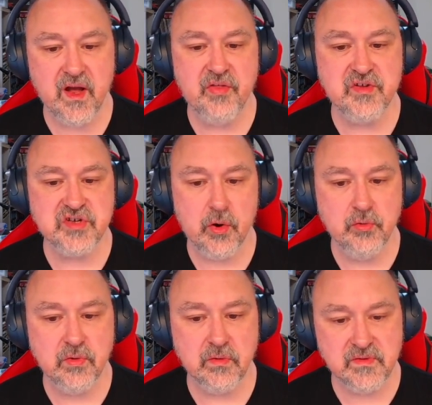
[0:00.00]
are the
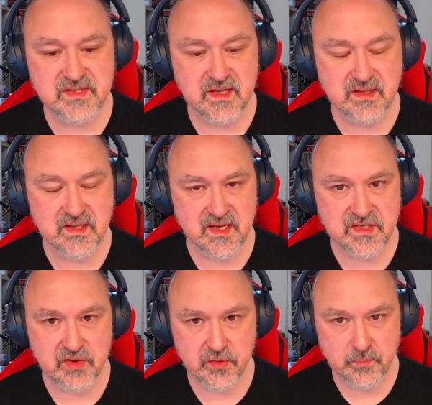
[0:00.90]
totals that
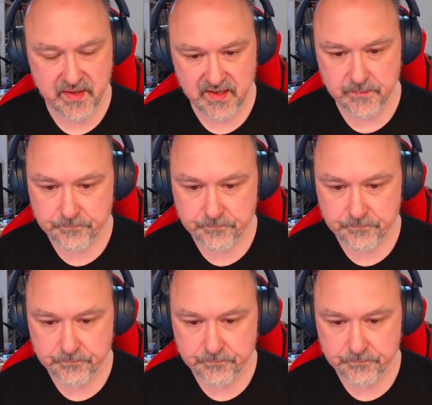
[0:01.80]
these could be.